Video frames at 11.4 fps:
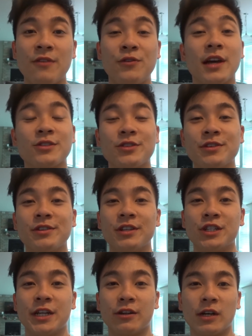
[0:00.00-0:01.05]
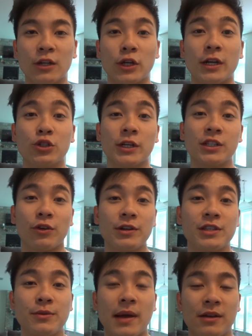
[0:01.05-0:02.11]
If you guys are new to the channel, I try to drink
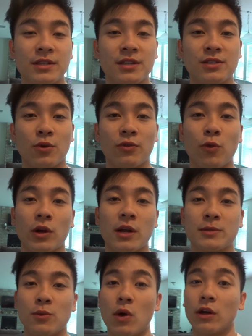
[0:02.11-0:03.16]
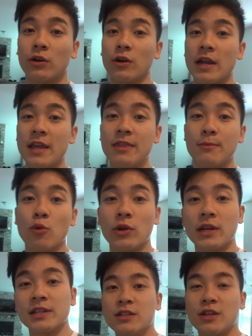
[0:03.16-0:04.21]
32 ounces or 4 cups of water in the
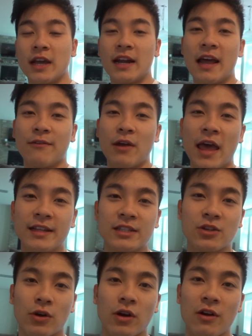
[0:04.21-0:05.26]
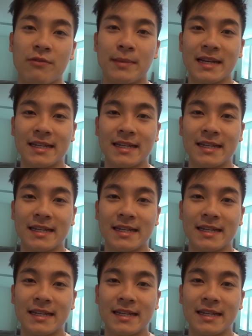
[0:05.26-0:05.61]
mornings to kind of have a head start of my